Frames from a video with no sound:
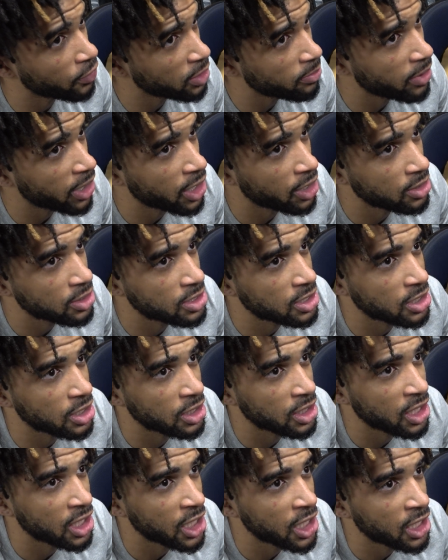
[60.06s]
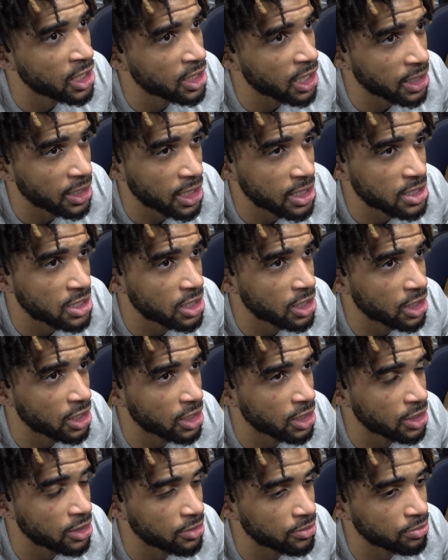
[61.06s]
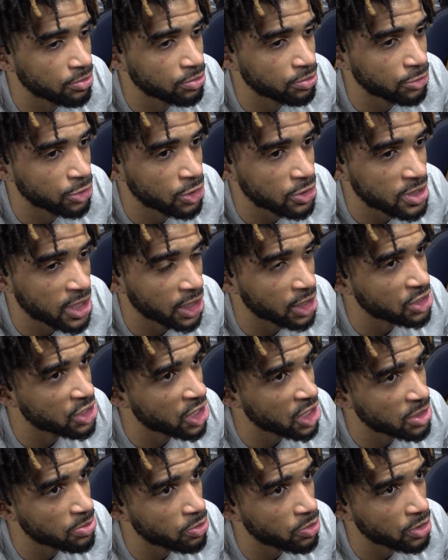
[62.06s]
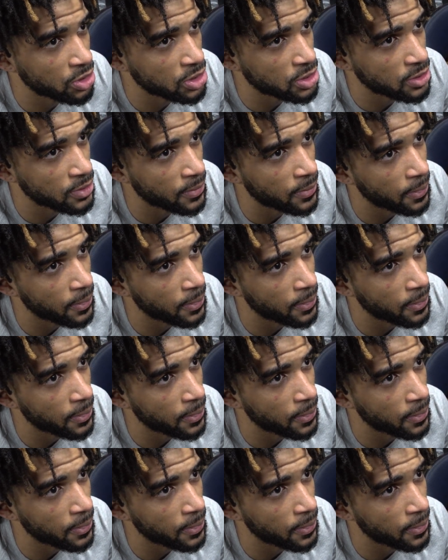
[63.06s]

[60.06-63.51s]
rebounds, and that led to the second chance points.